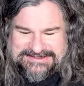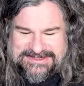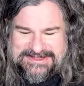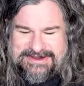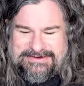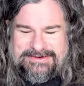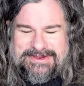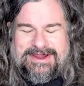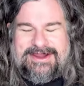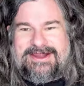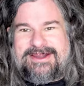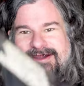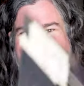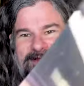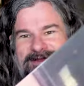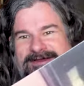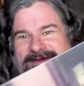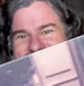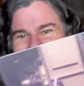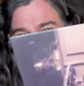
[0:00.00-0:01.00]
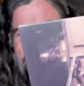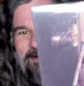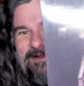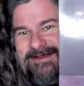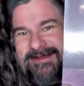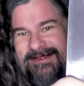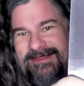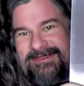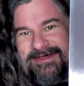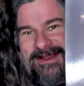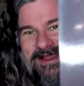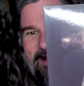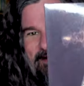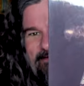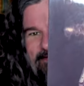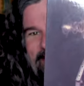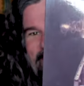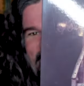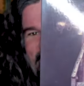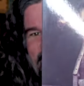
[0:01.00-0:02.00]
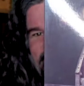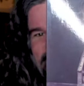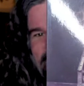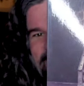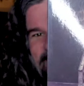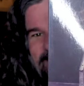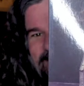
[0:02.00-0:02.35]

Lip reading: So there we are. The cover, as